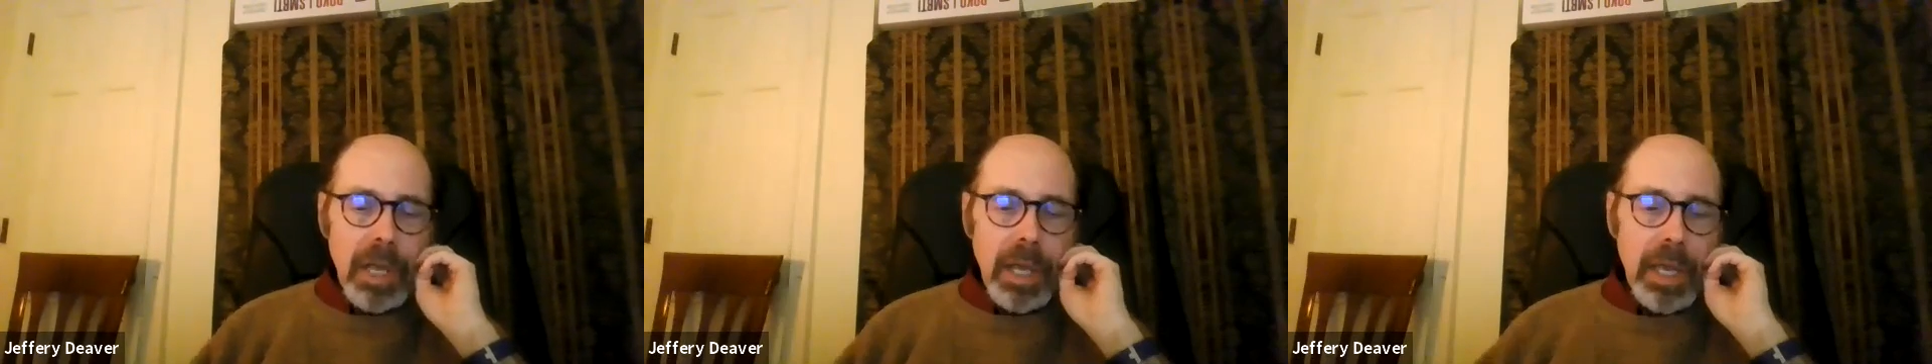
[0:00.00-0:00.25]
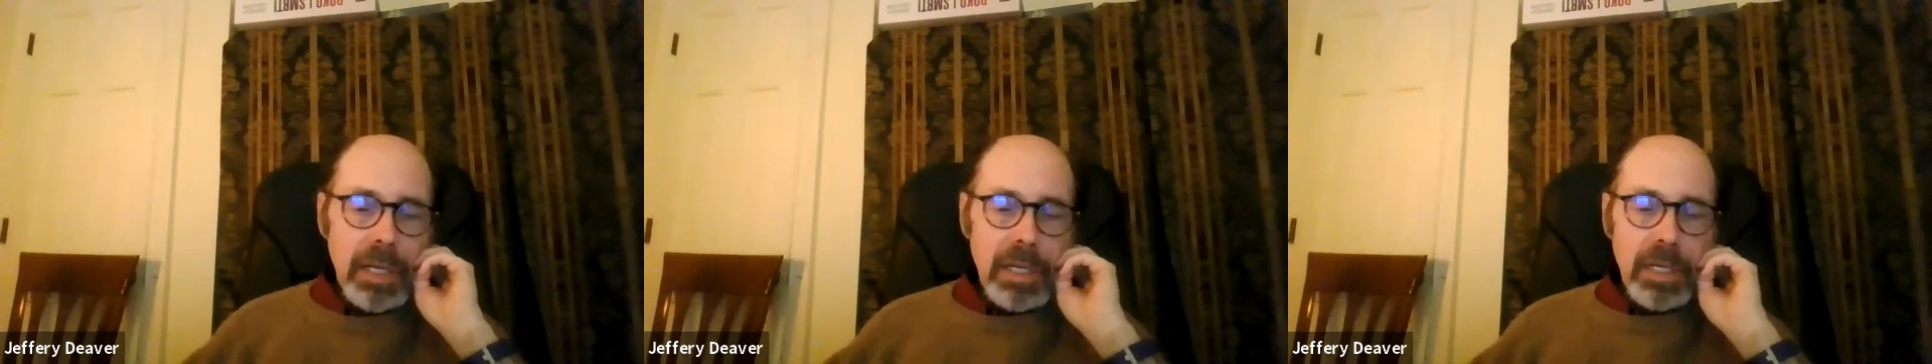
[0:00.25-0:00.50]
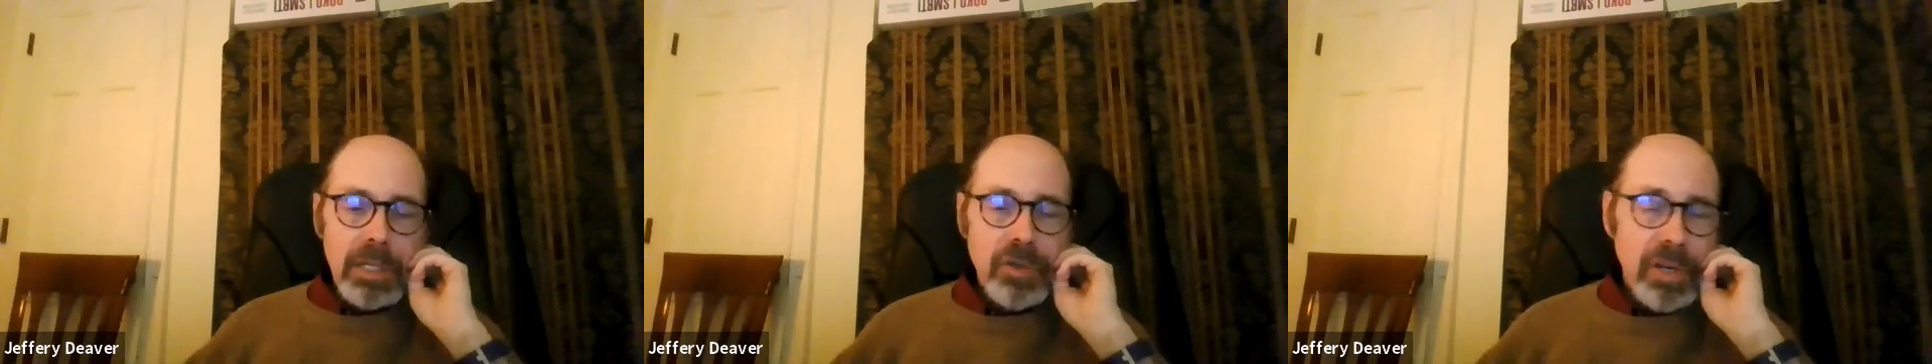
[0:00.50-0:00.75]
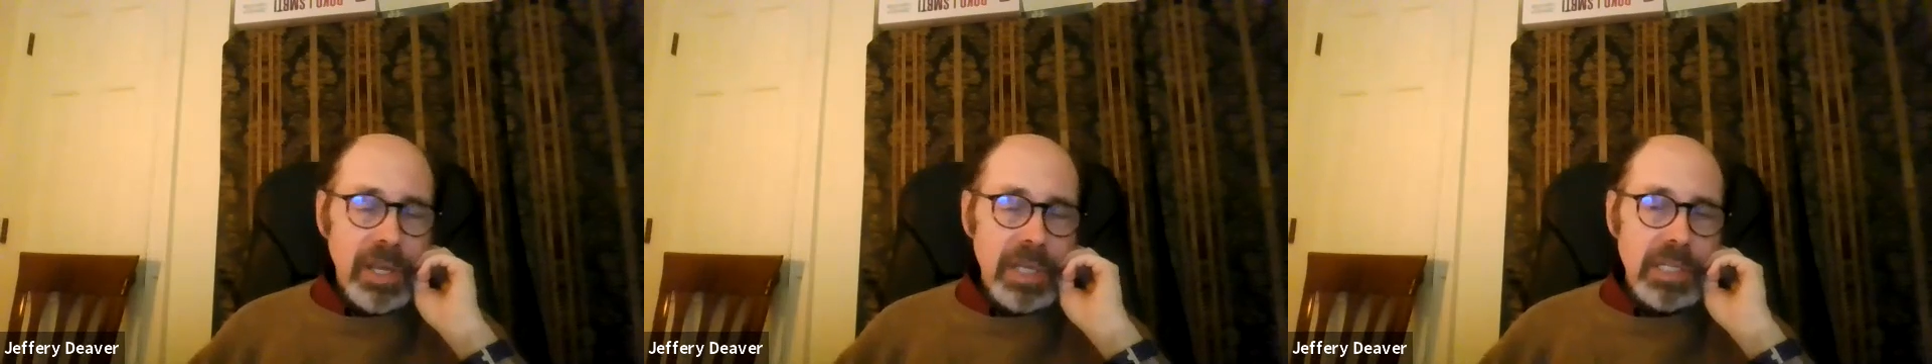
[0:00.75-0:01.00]
and
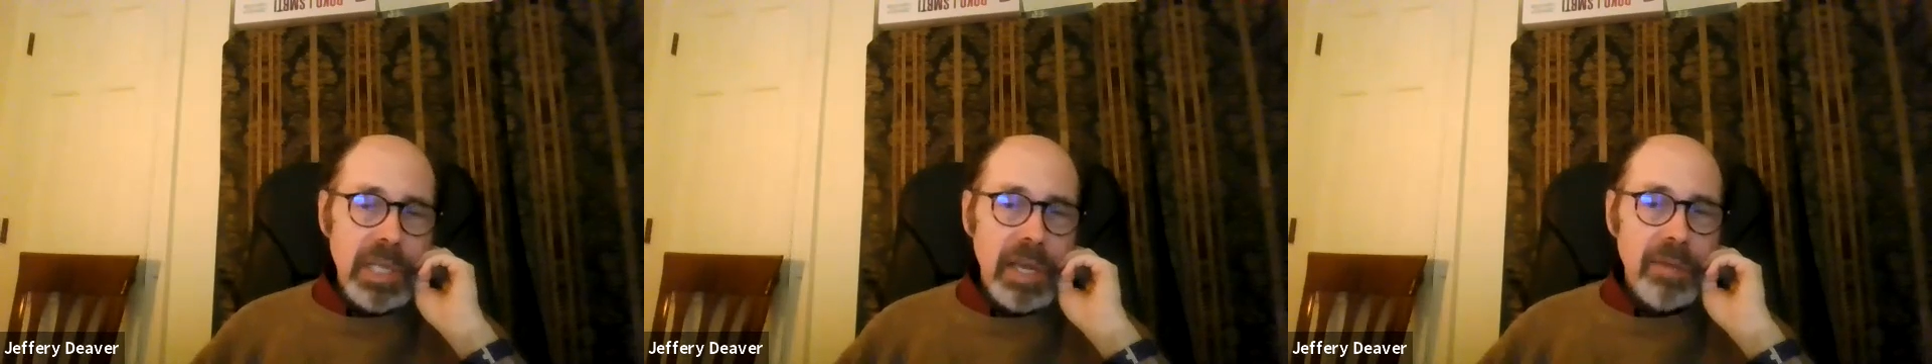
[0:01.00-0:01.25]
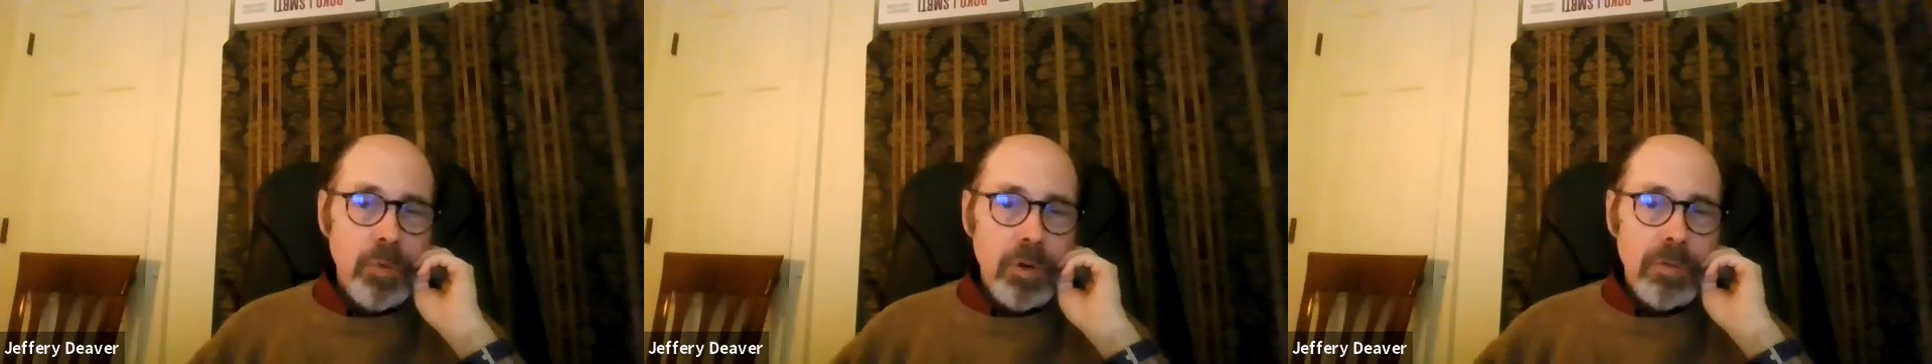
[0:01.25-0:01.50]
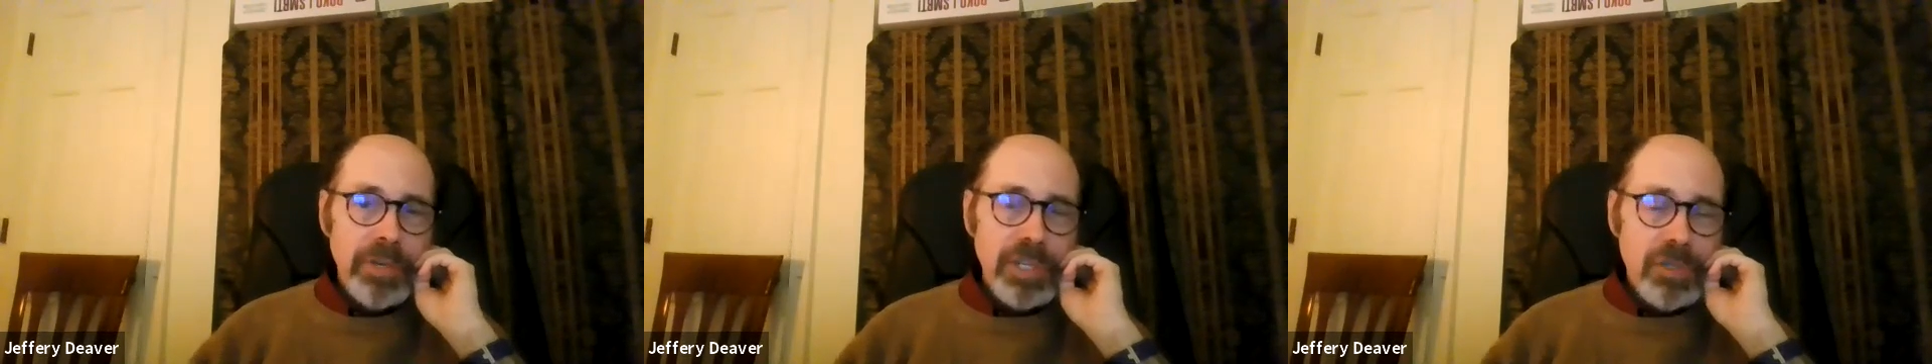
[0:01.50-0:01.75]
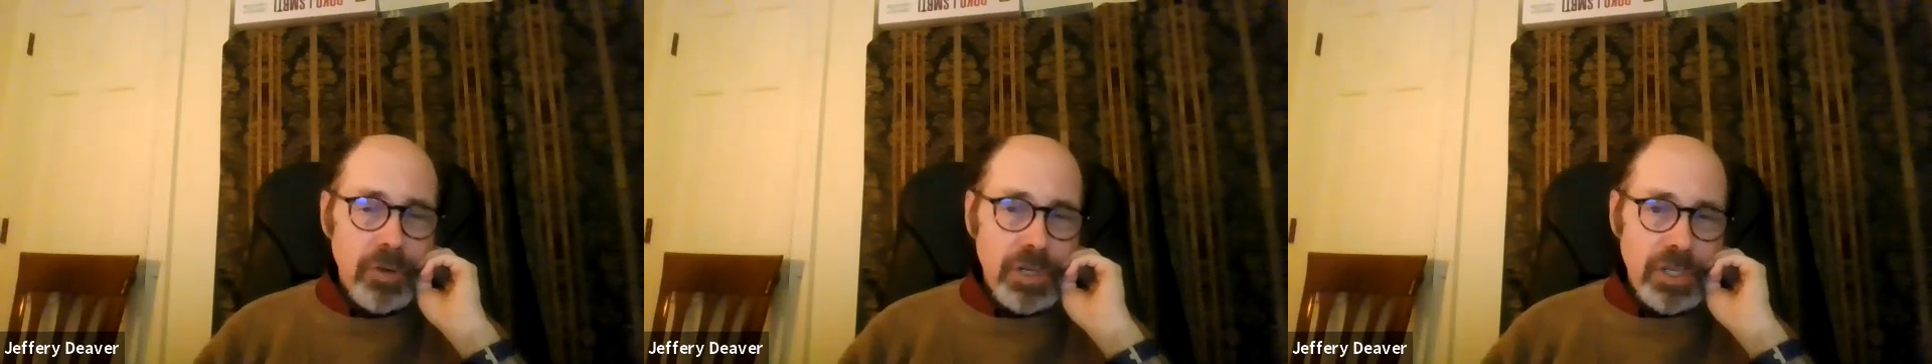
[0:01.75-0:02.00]
certainly has to have more
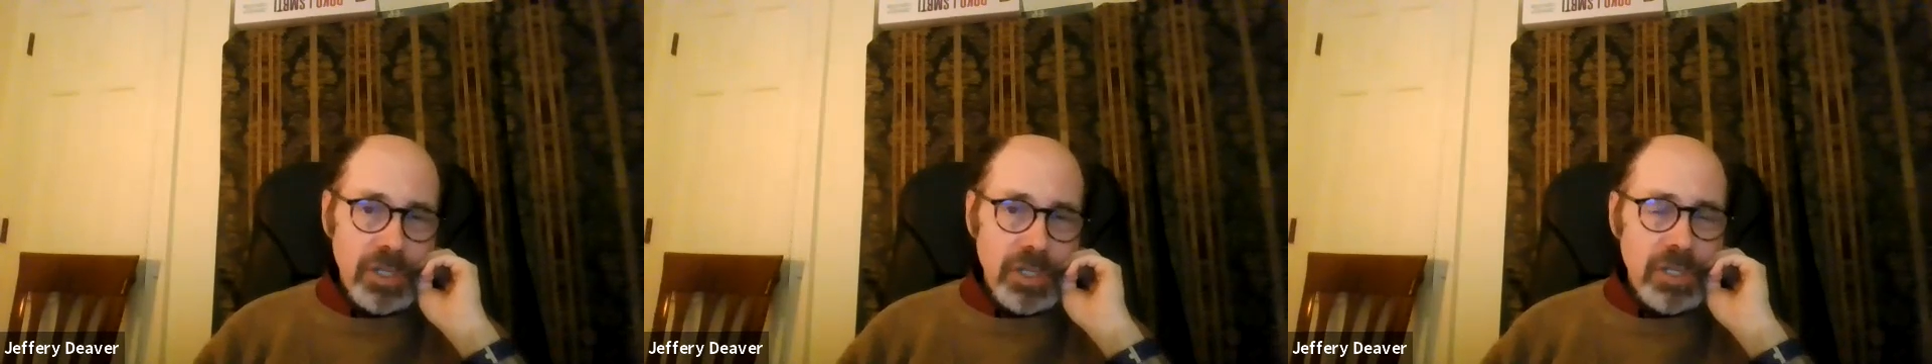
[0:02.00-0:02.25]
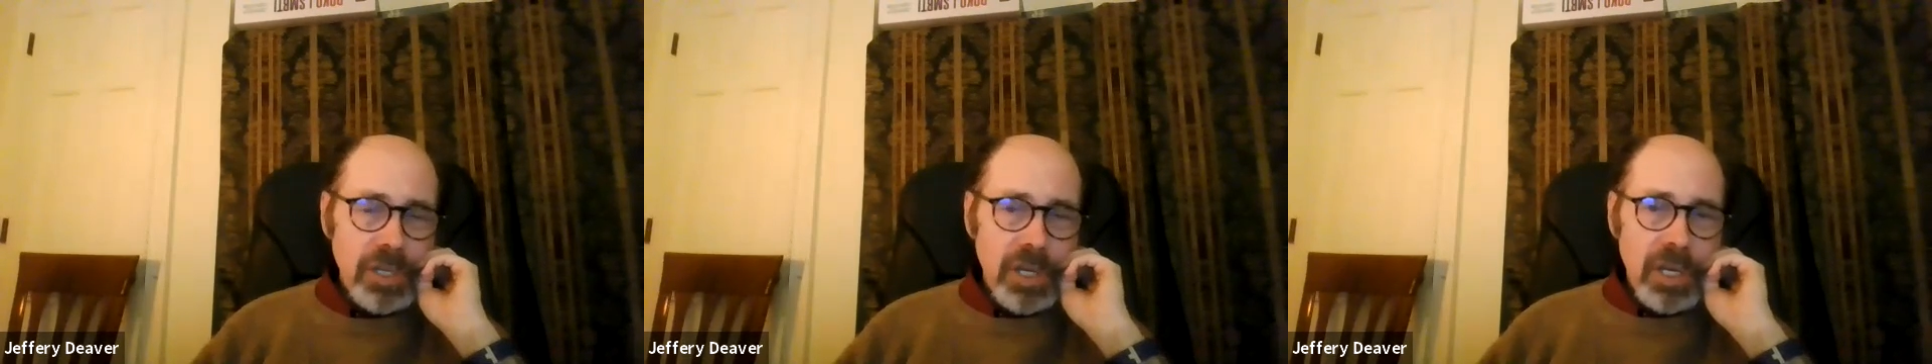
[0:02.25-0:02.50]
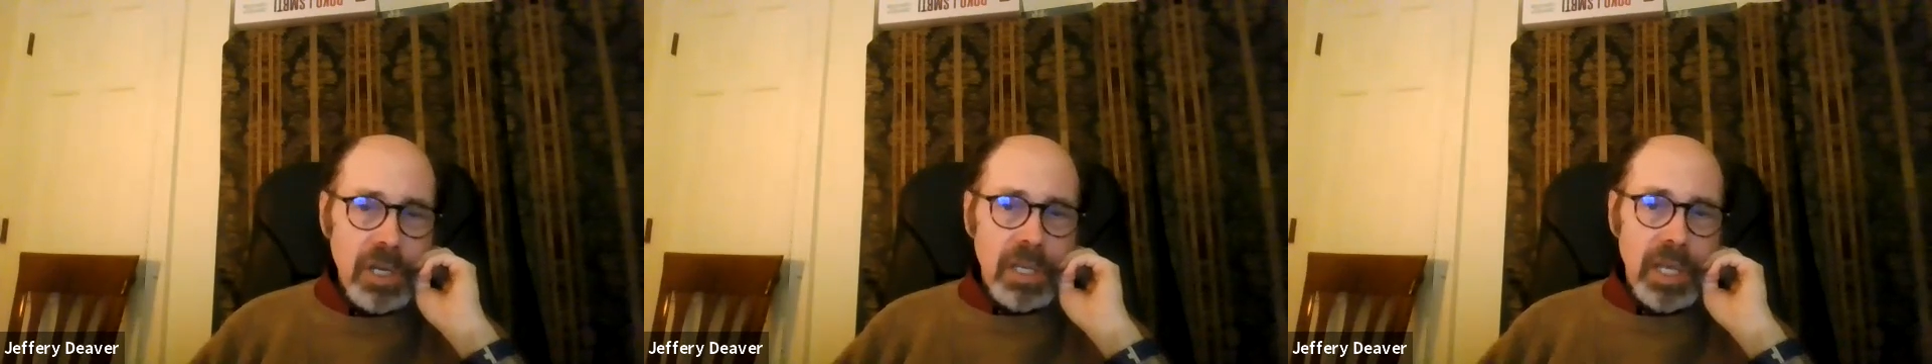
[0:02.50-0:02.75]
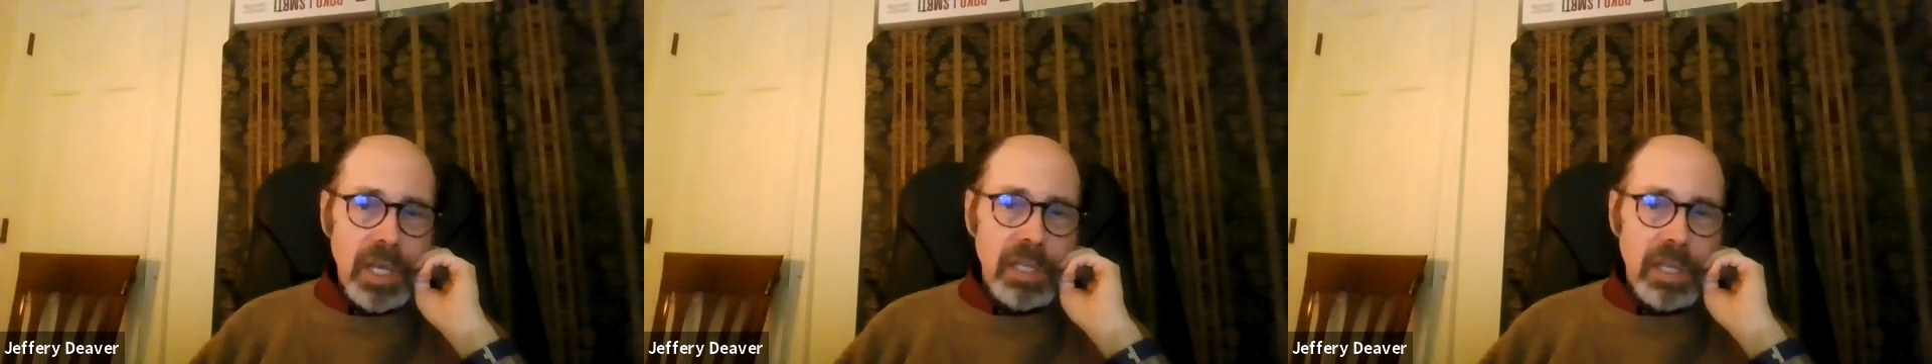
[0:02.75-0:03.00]
resources
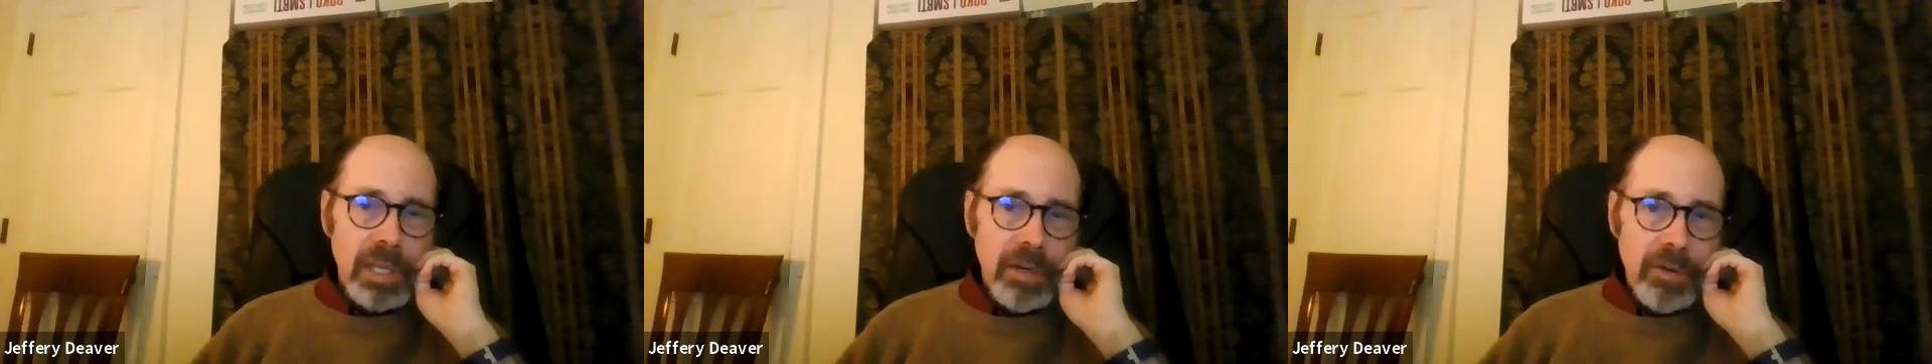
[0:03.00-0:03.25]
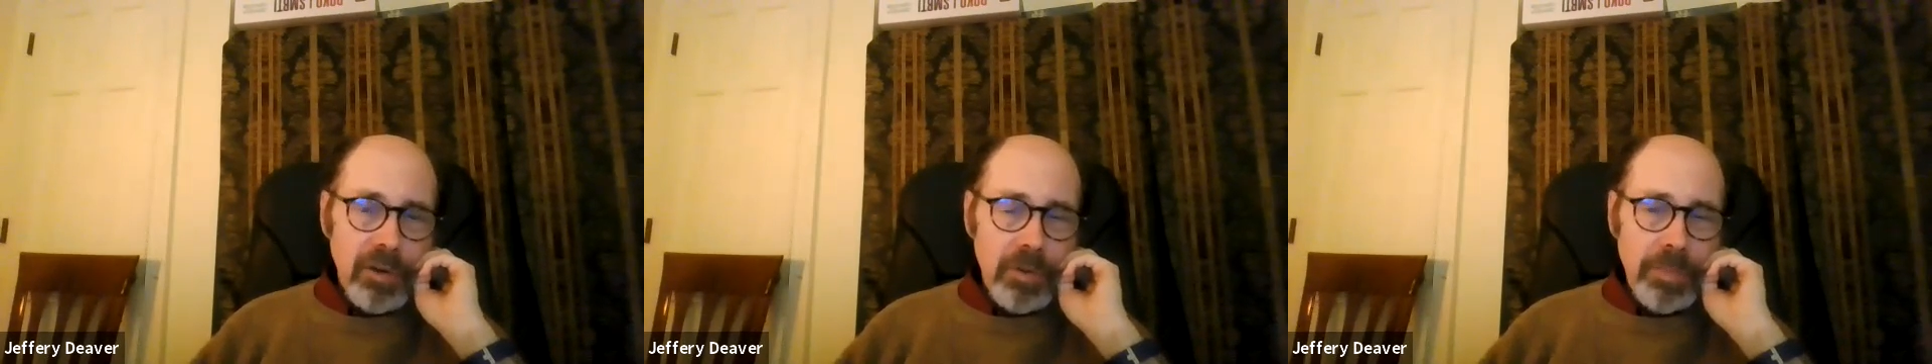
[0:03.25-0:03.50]
than the hero,